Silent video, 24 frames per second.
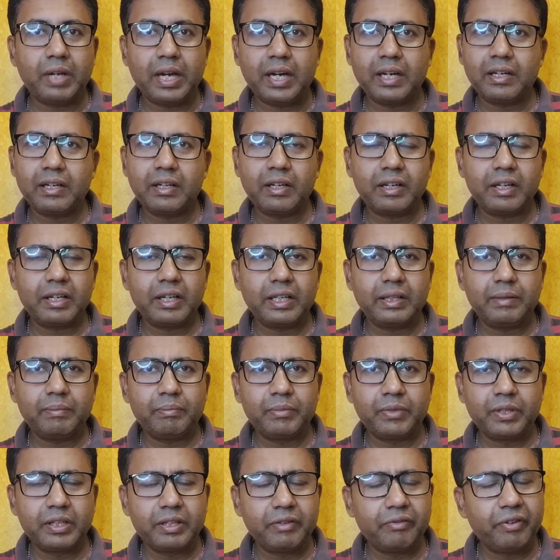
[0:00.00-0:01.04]
and
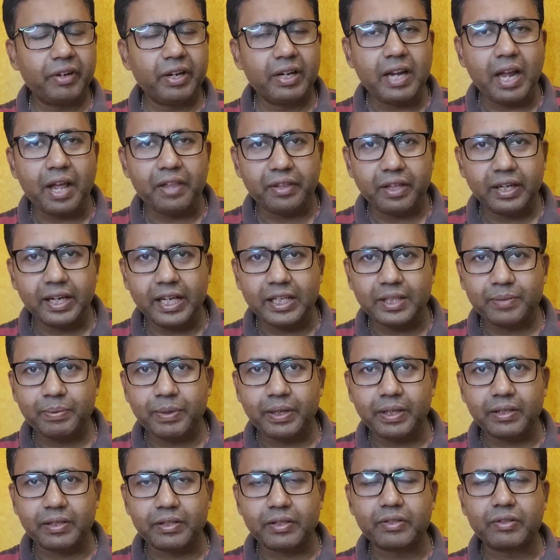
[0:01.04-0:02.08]
different other
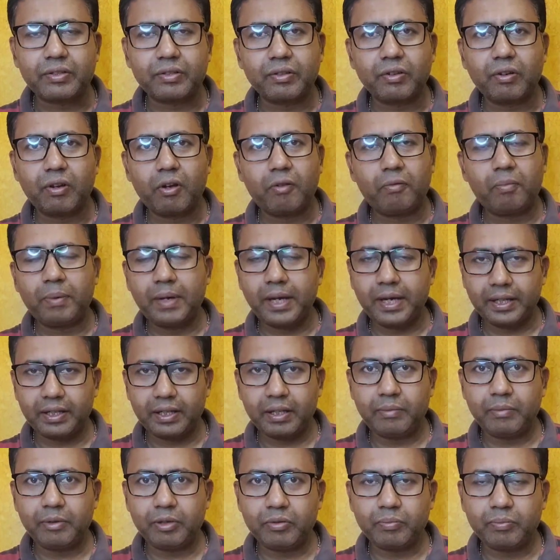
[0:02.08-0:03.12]
aspects of playing
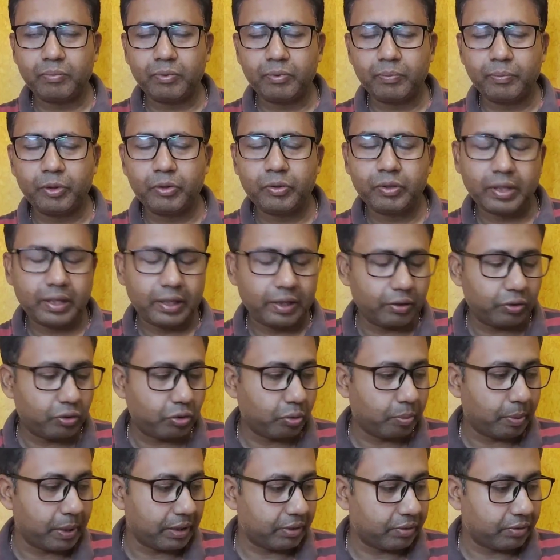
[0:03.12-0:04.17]
the musical
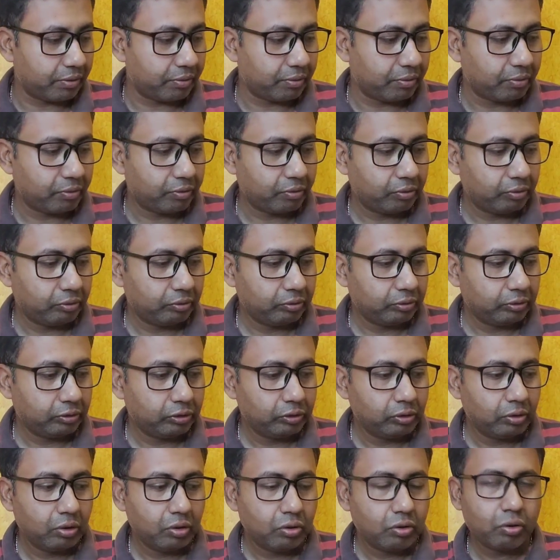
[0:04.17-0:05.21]
instrument.
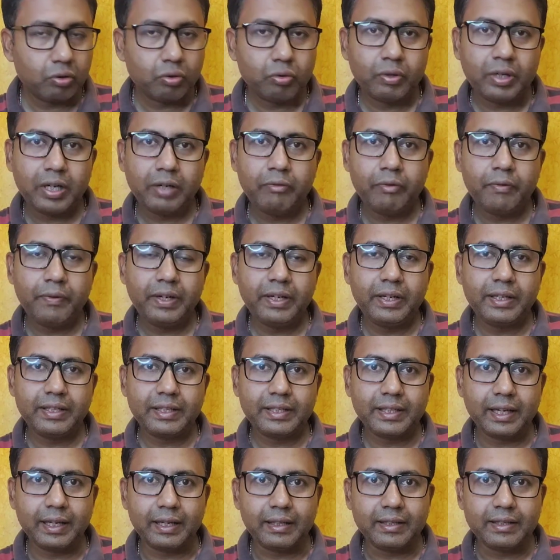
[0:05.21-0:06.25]
So today we will
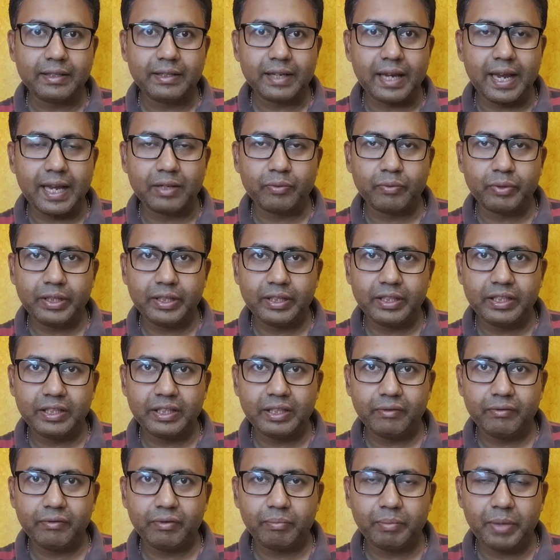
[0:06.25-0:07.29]
discuss, as we
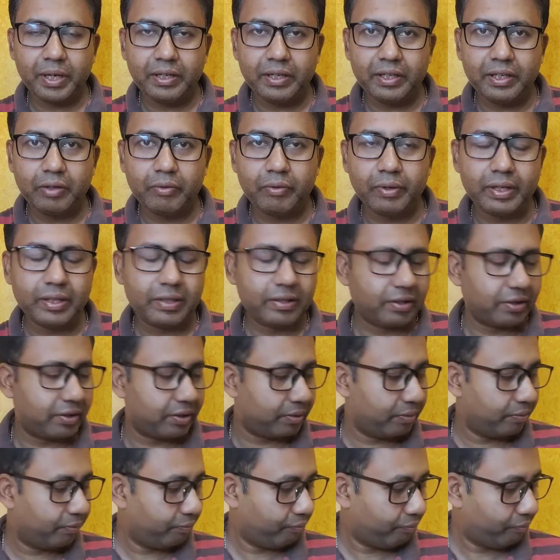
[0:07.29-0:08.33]
received many
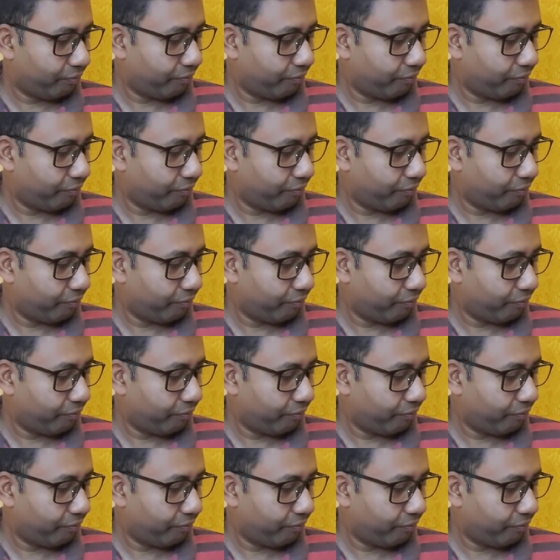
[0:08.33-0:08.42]
requests,